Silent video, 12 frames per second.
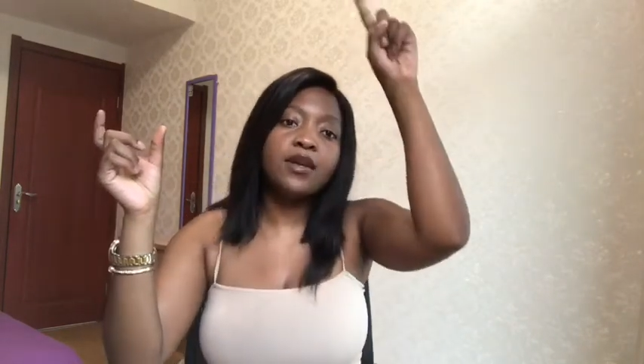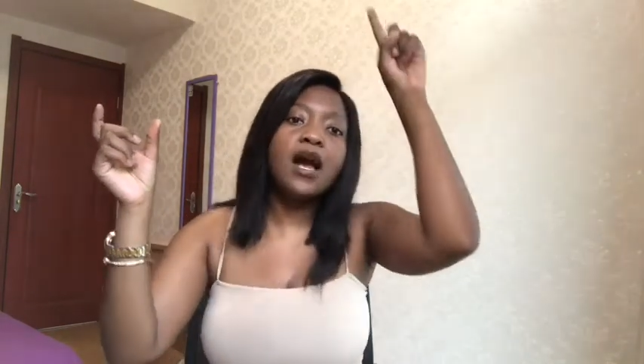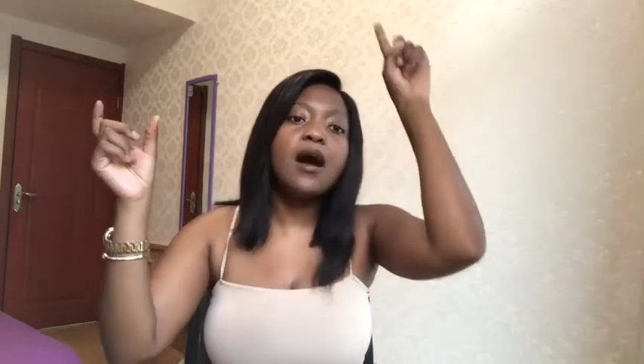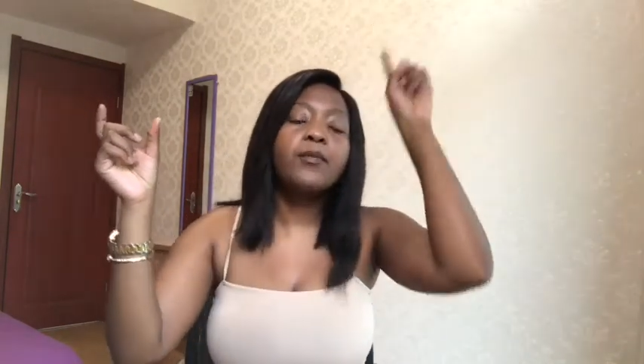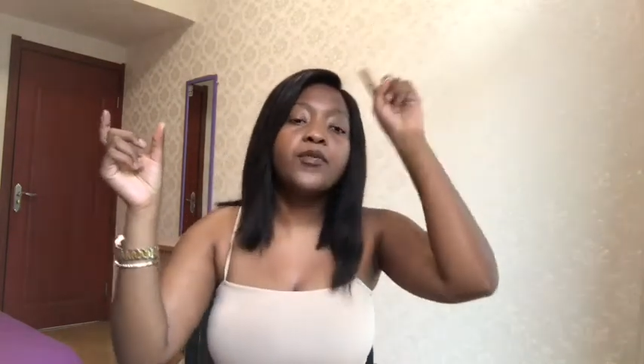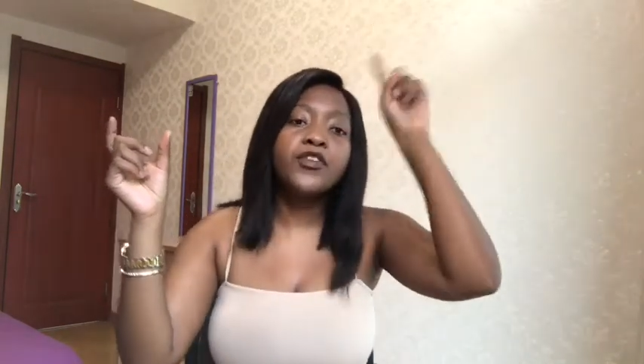
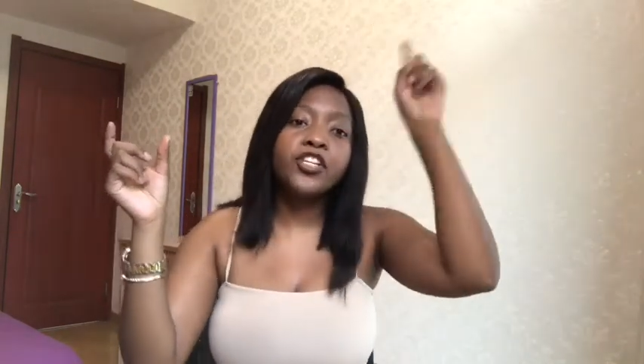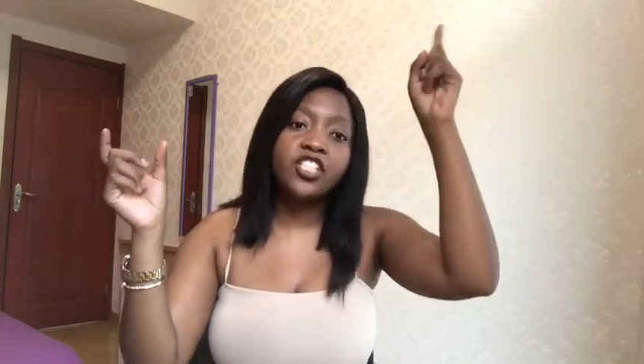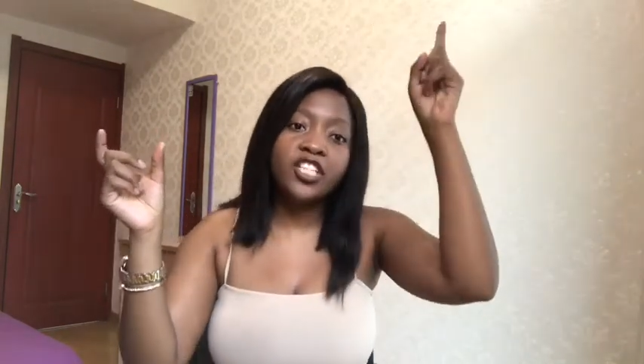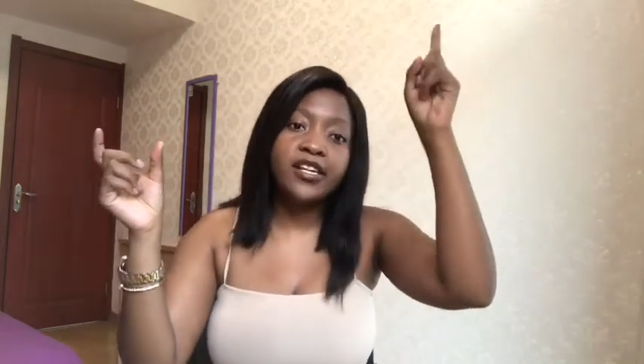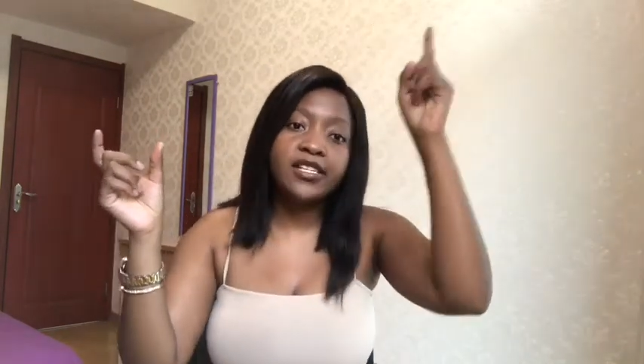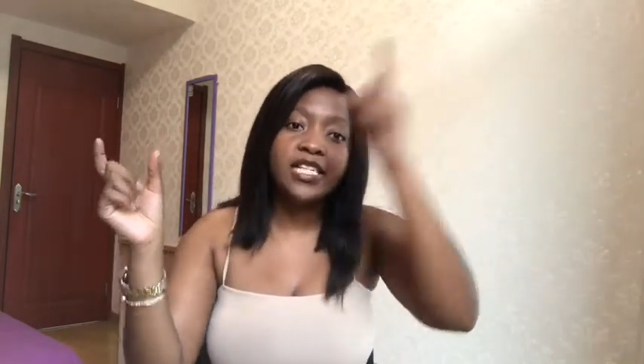
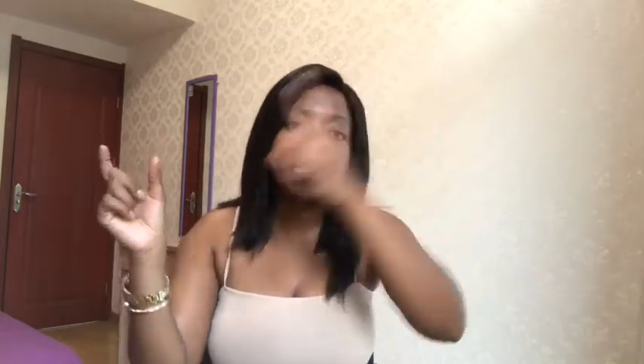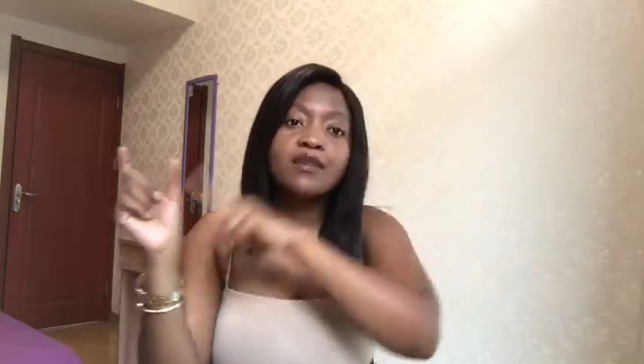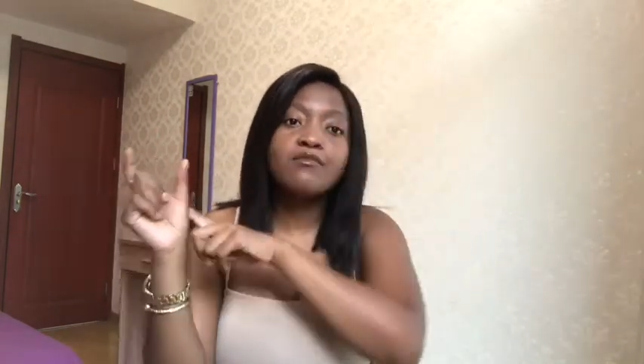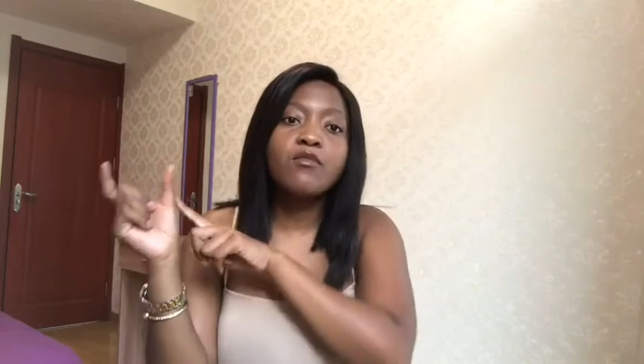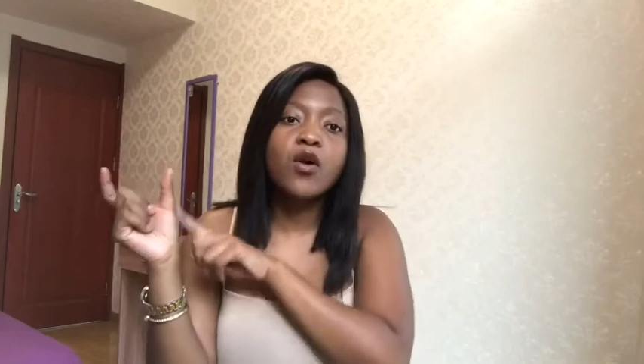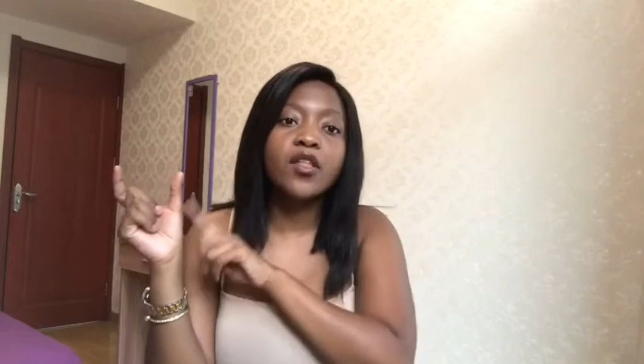appreciating
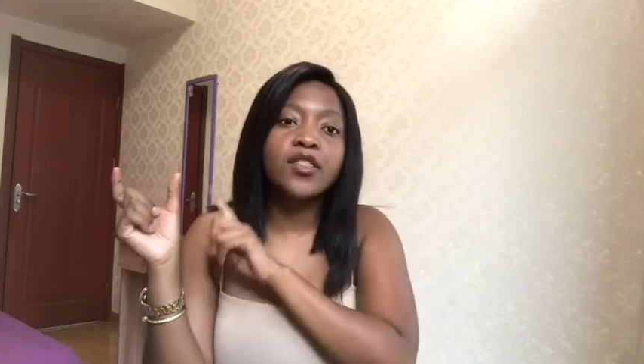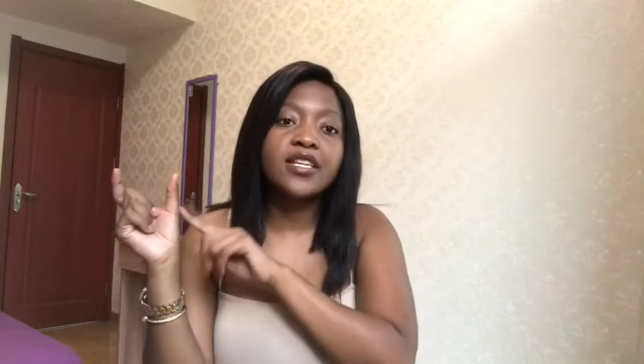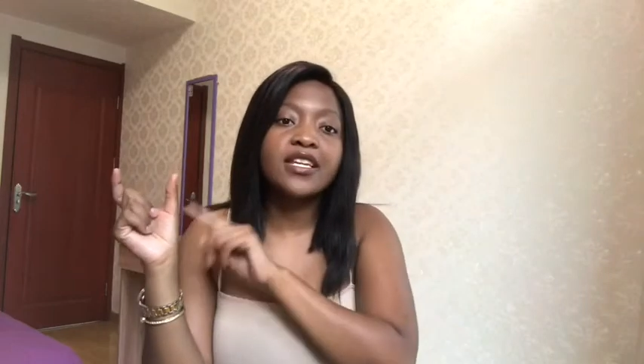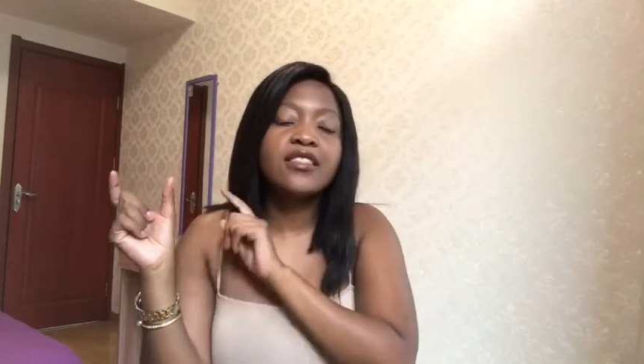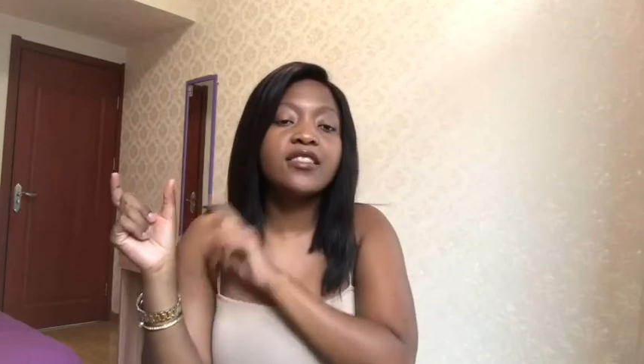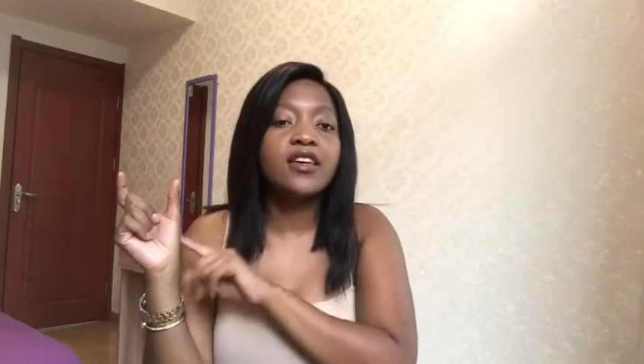more than
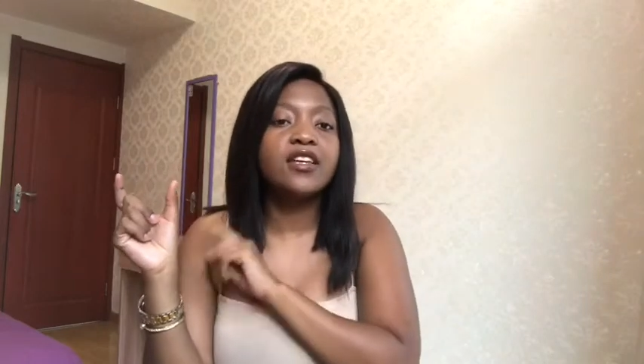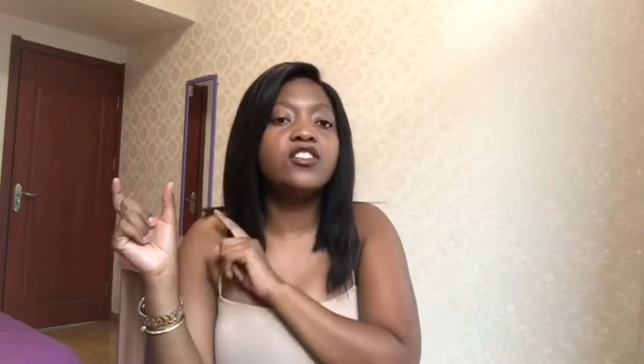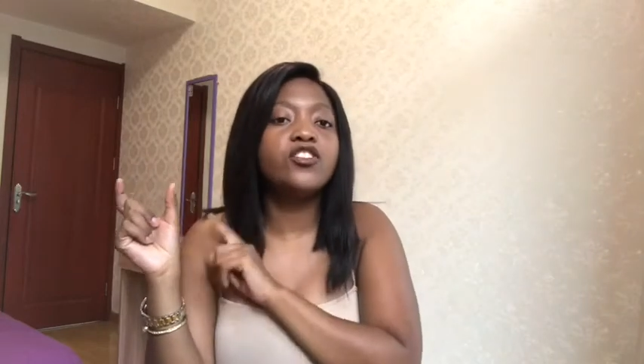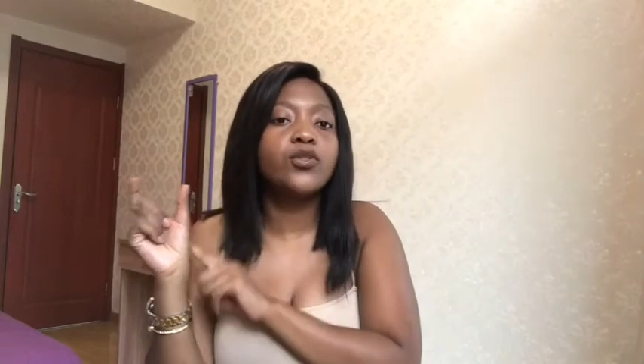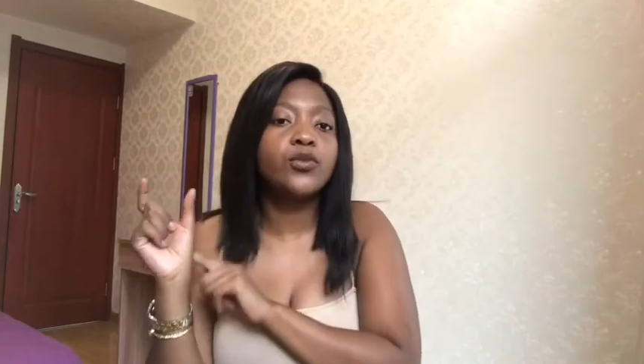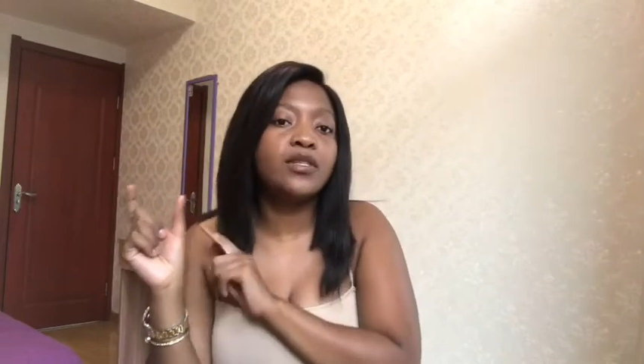the
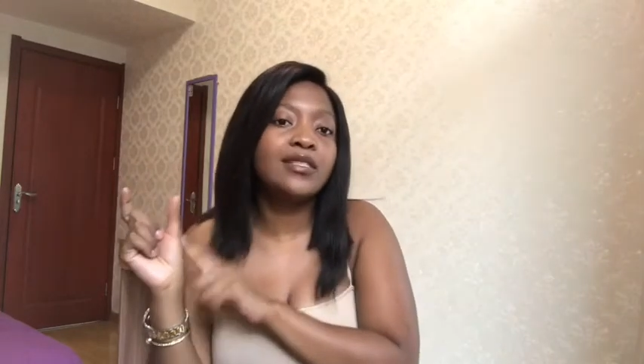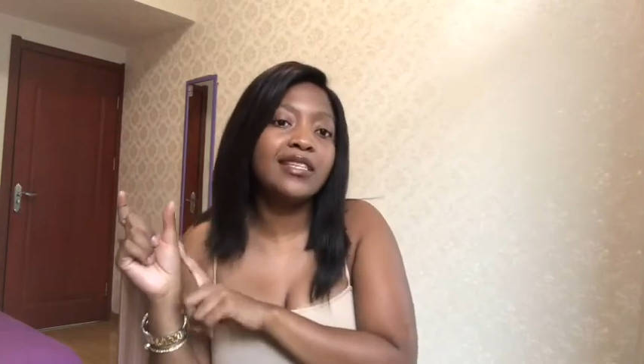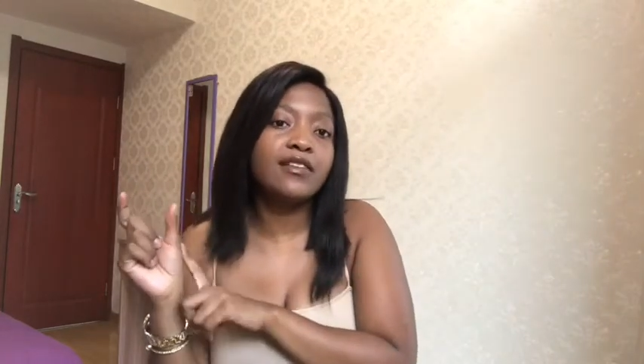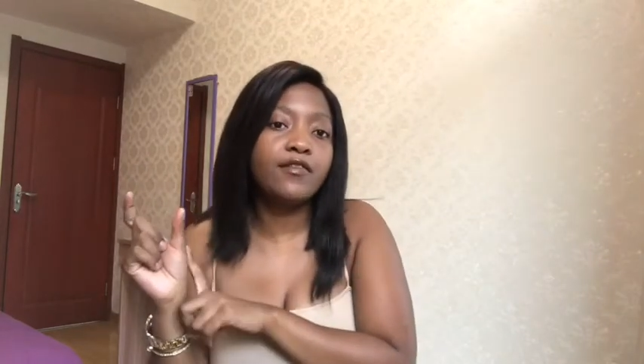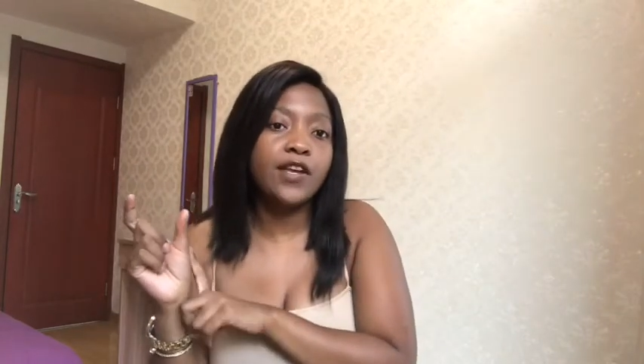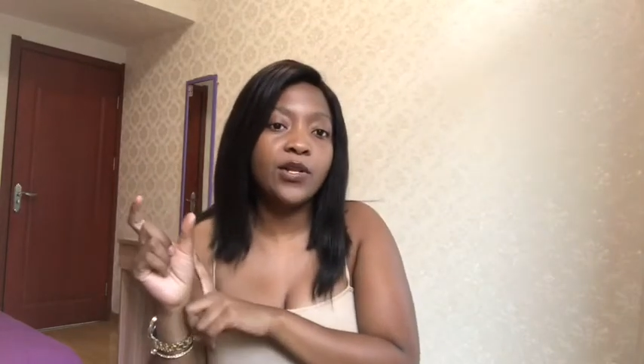
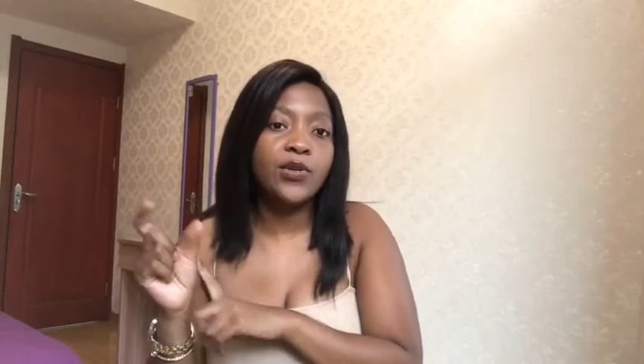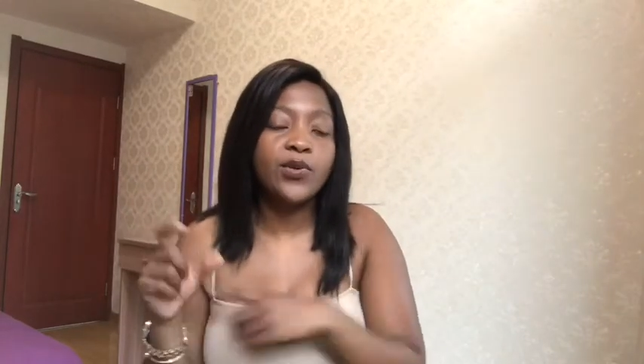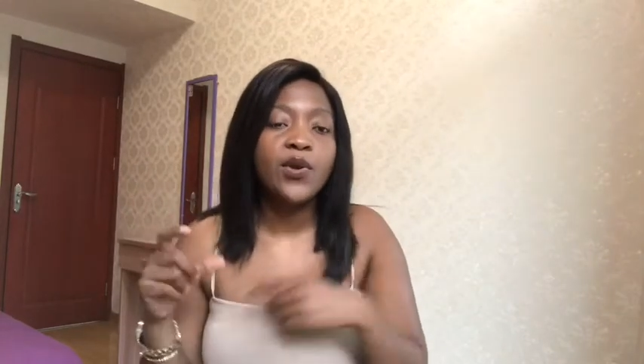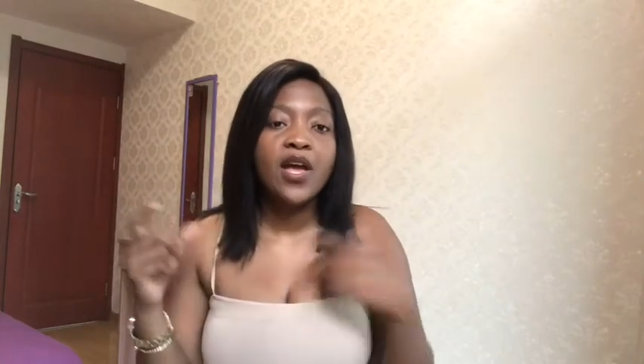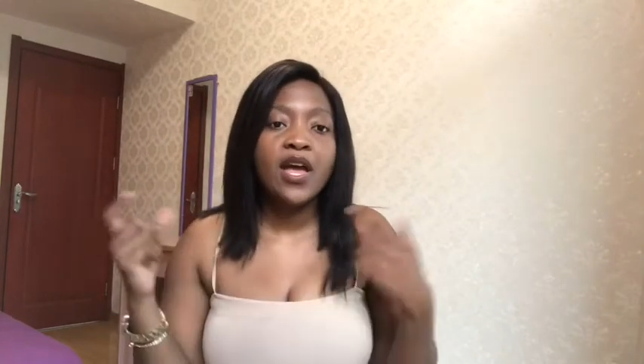intrinsic value,